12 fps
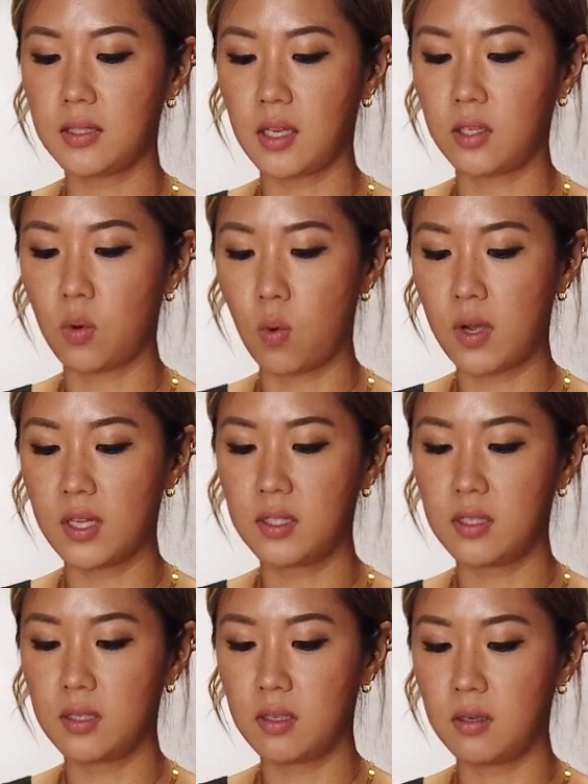it's like
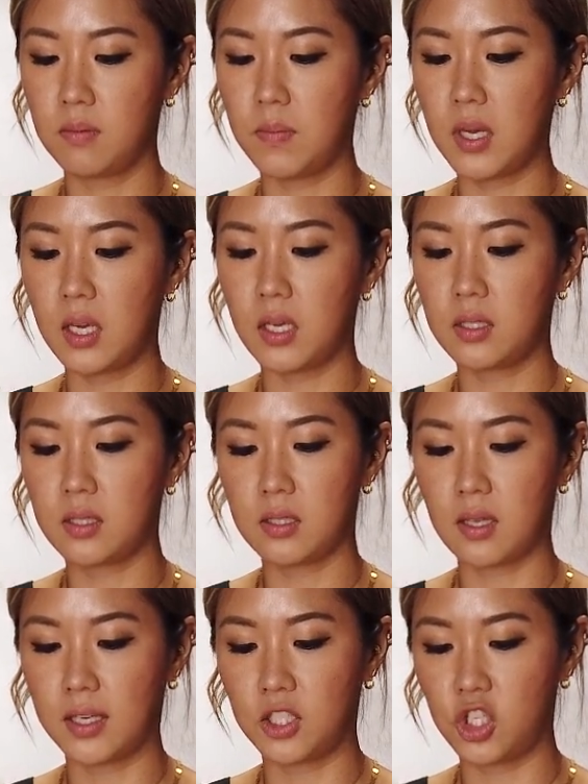tonkatsu
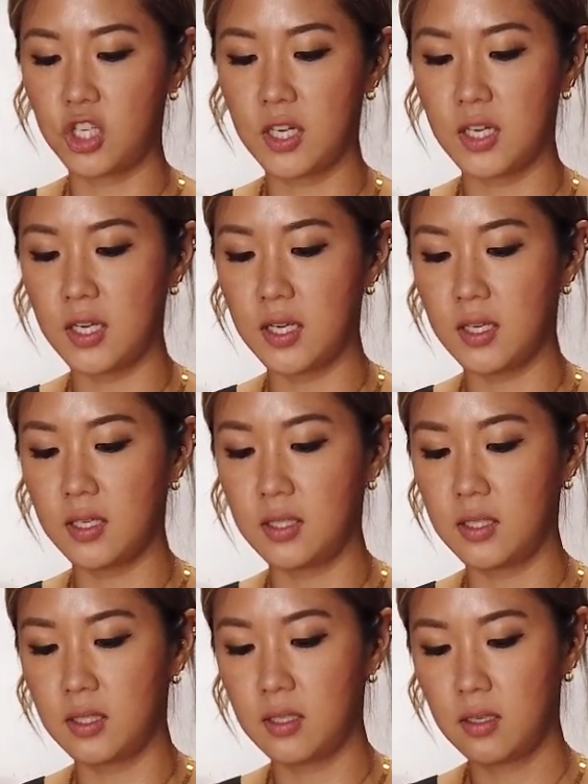meets like
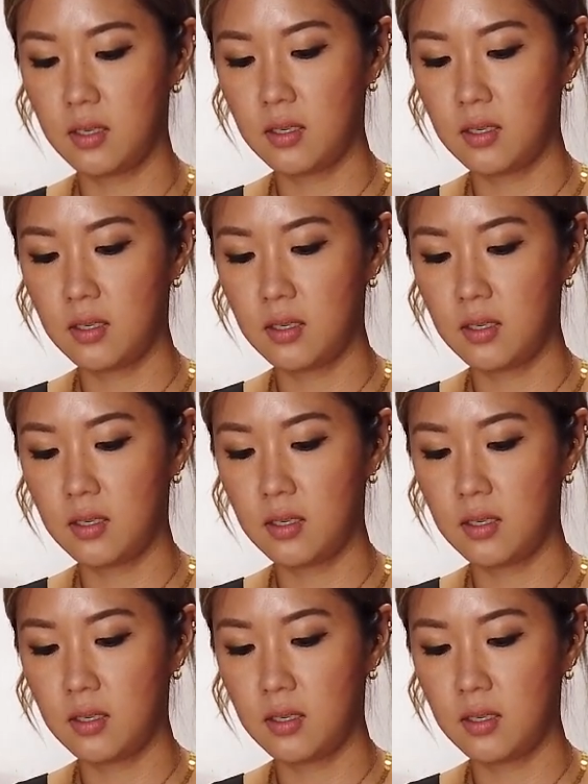cheese.